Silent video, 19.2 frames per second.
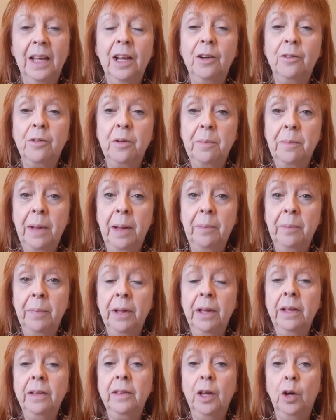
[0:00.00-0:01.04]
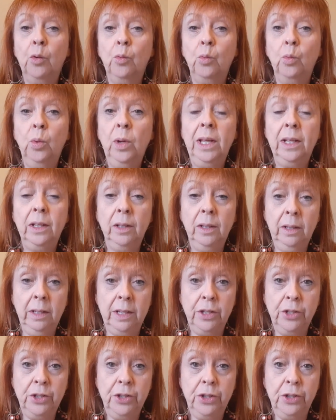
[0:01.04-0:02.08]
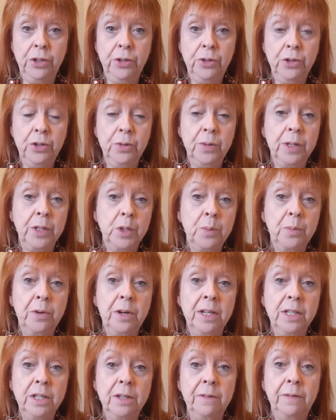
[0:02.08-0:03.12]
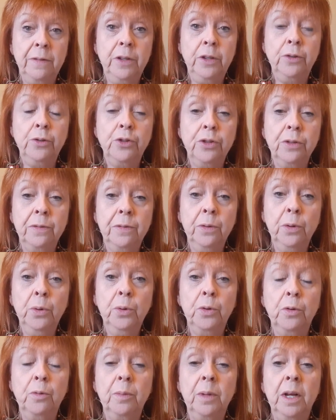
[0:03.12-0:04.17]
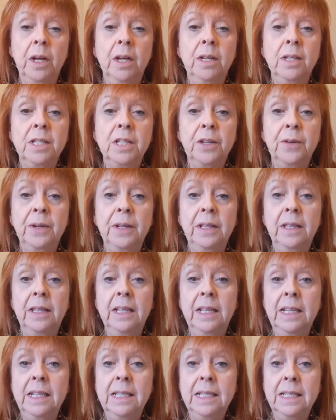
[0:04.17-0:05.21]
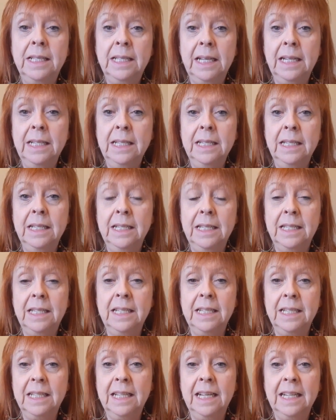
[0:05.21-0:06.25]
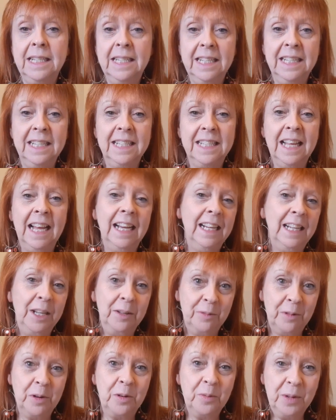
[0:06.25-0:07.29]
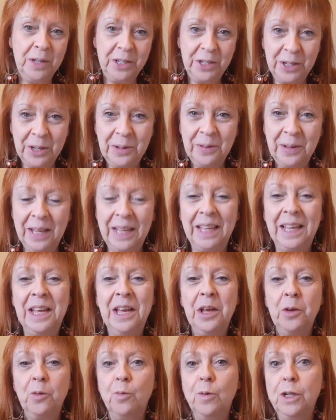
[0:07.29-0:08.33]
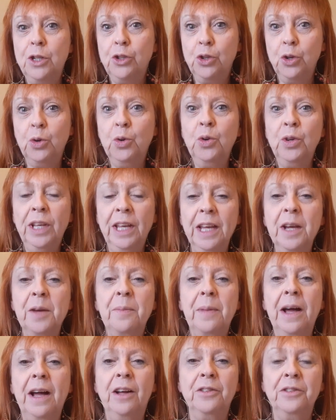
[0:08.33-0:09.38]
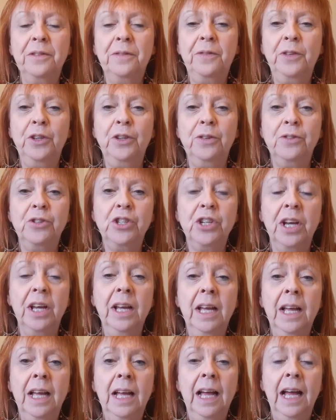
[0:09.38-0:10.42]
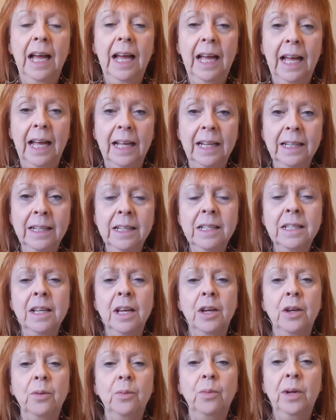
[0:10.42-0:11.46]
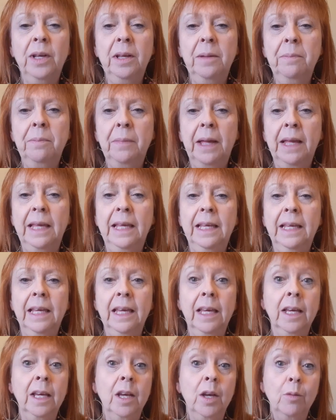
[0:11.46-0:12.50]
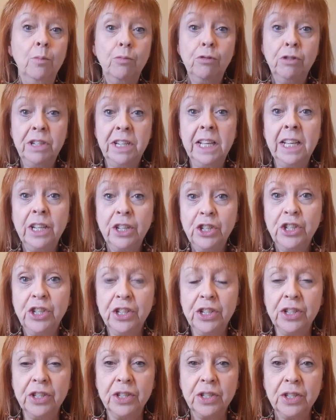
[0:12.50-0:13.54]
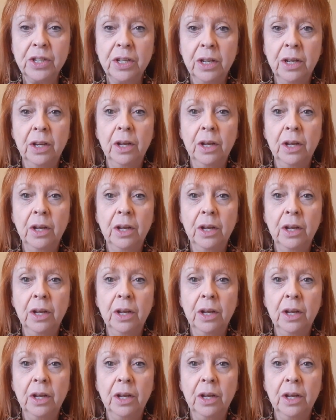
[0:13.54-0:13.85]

Remember that will is used to express a future form. So in these sentences, that's exactly what we're doing. We're talking about the future and we're making predictions